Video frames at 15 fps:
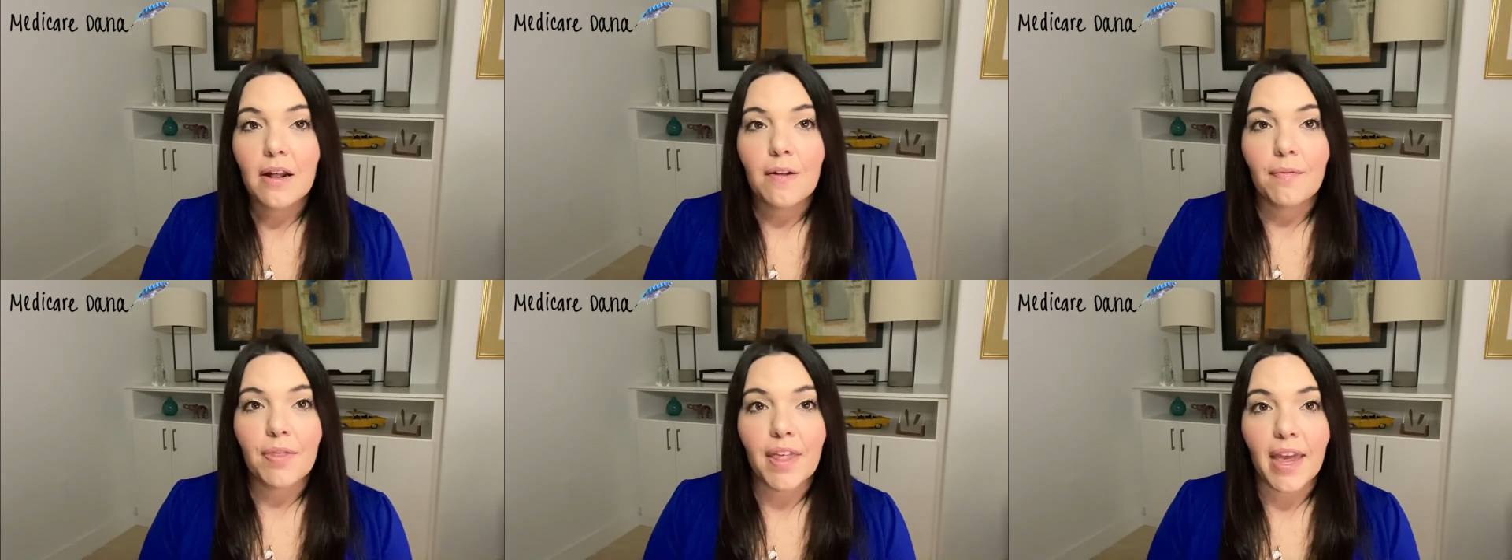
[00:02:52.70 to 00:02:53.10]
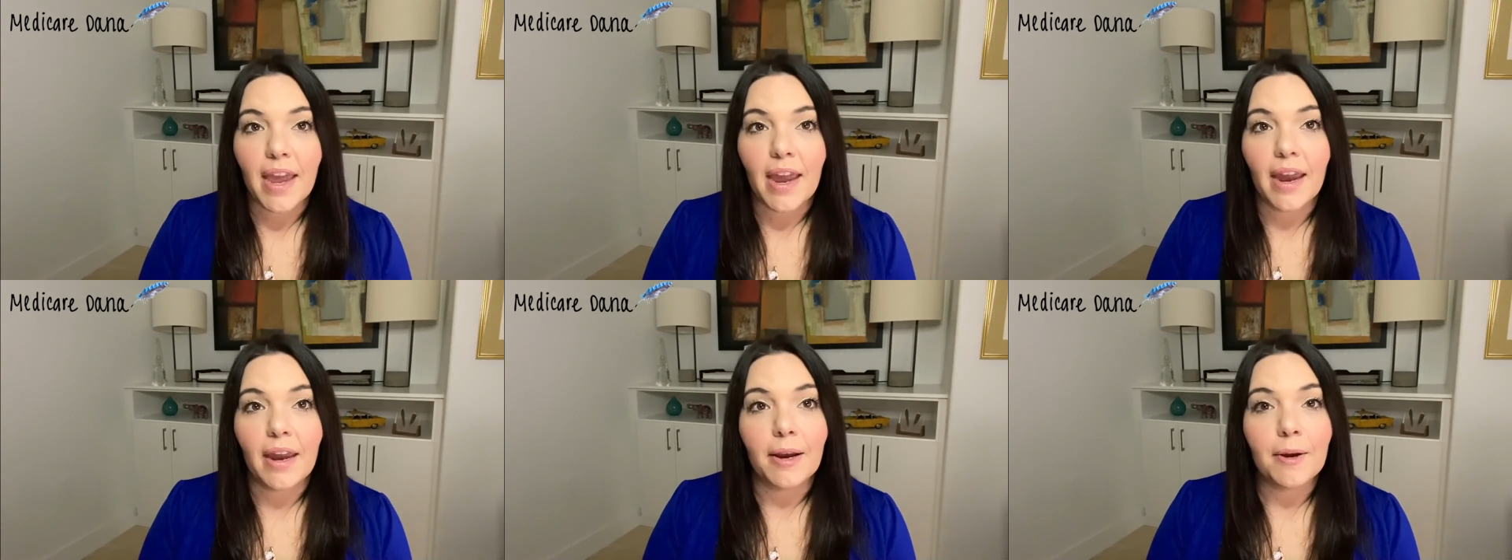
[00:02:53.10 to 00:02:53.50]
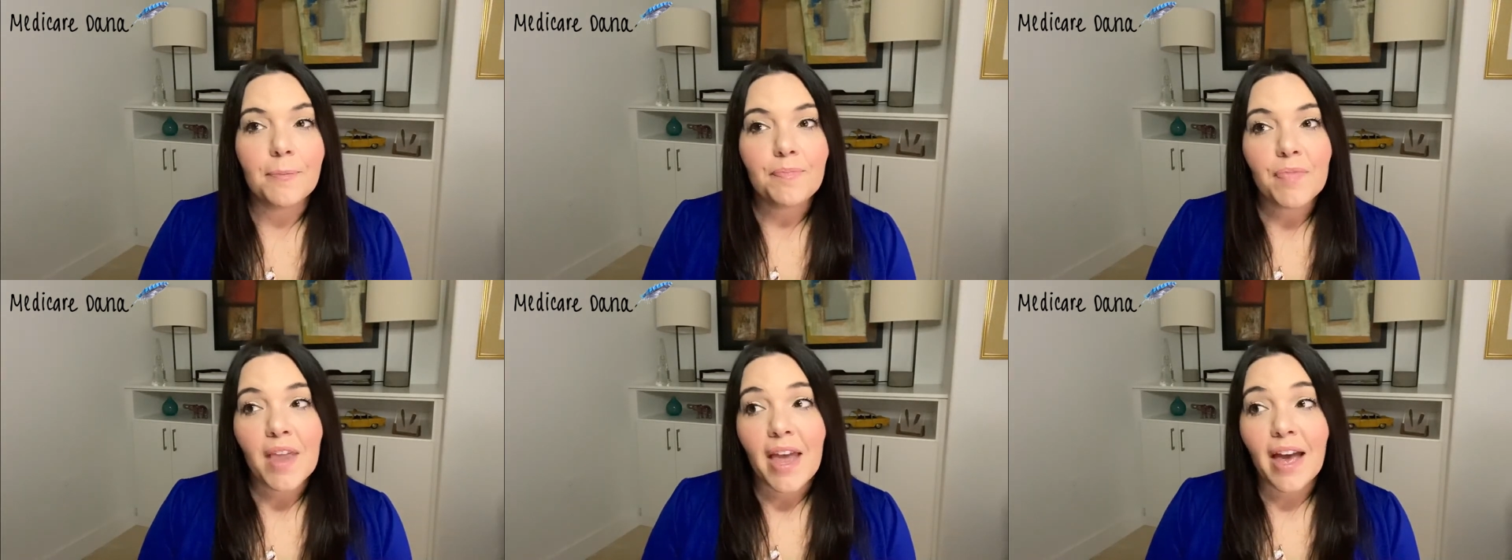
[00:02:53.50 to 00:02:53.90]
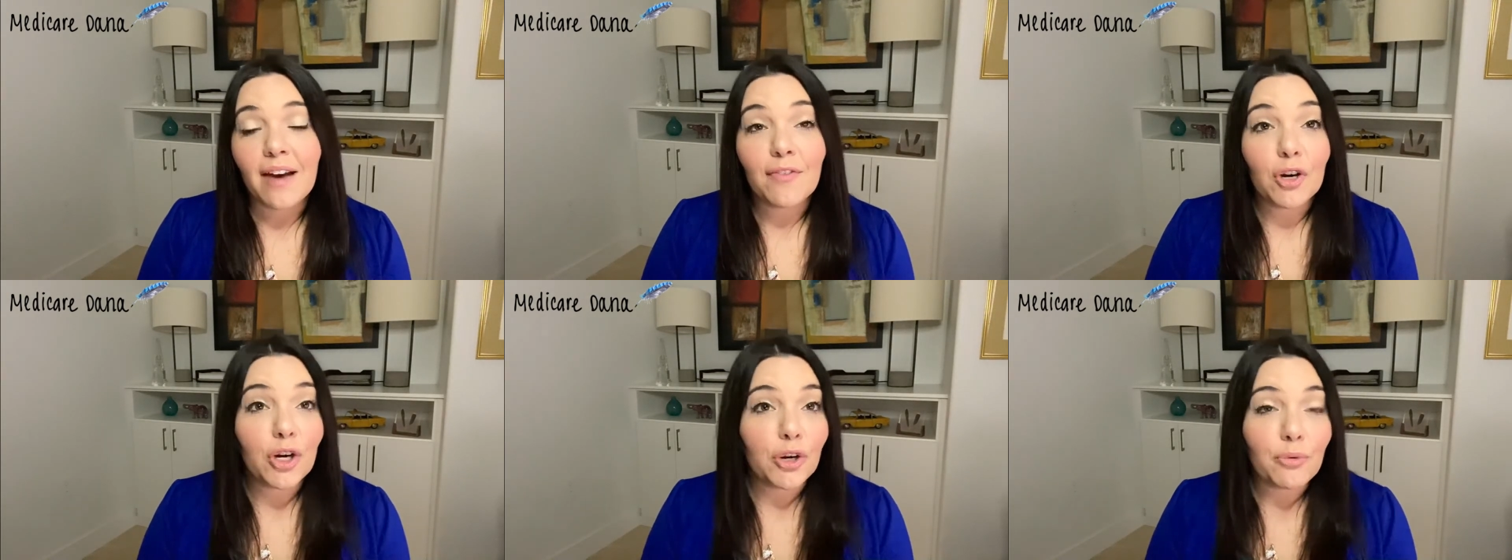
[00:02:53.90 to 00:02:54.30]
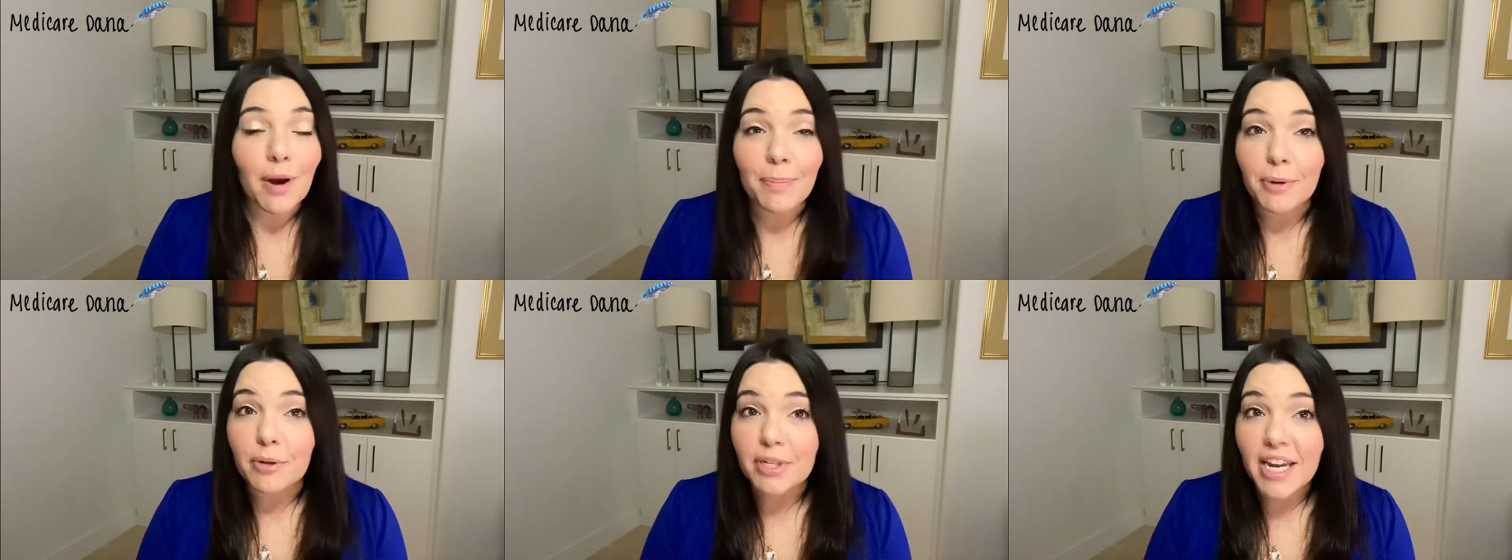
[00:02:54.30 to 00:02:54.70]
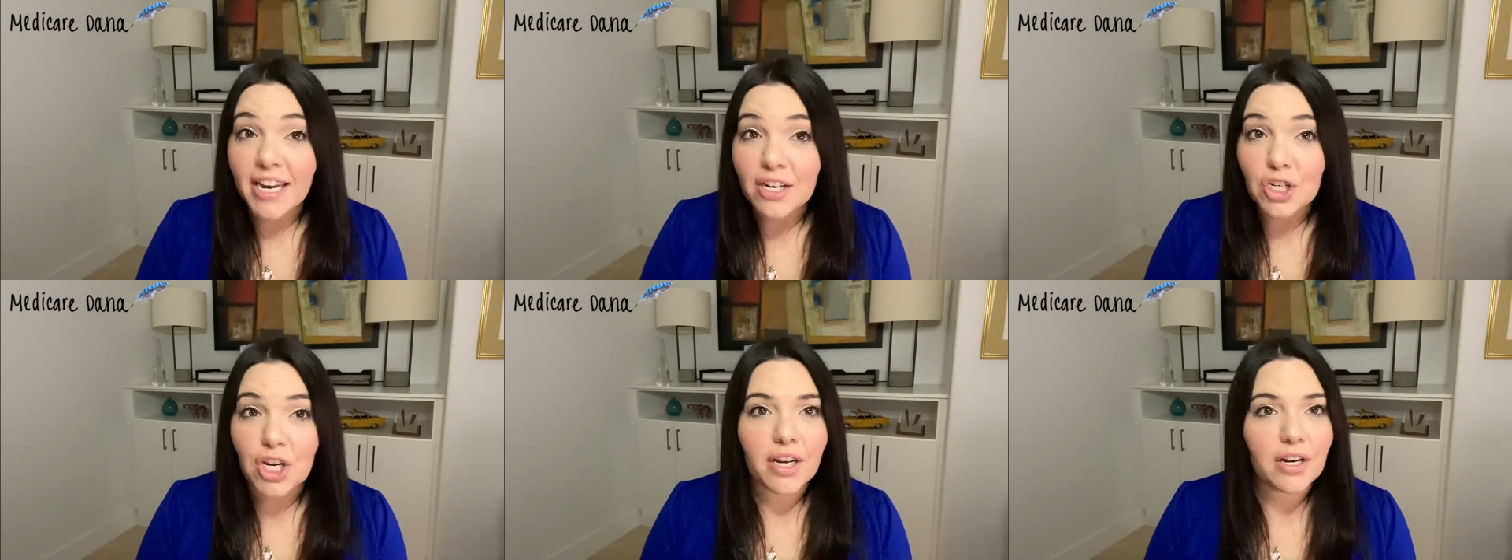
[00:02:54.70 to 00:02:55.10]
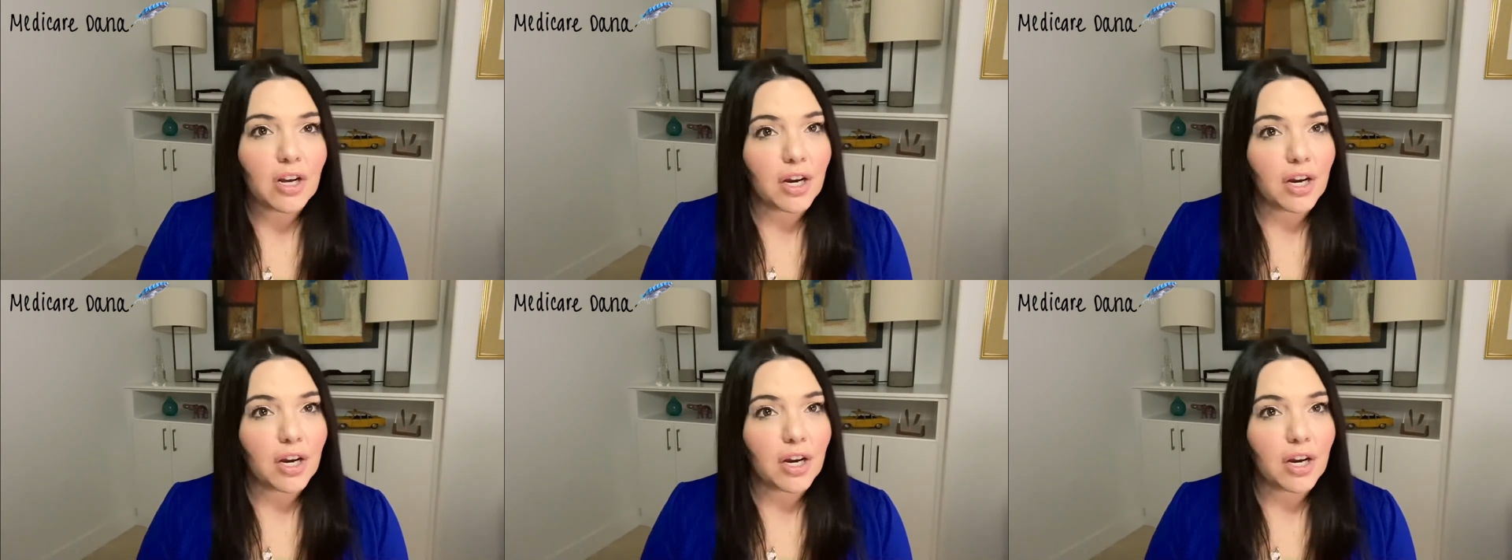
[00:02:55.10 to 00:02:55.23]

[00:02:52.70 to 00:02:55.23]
they have a good reputation,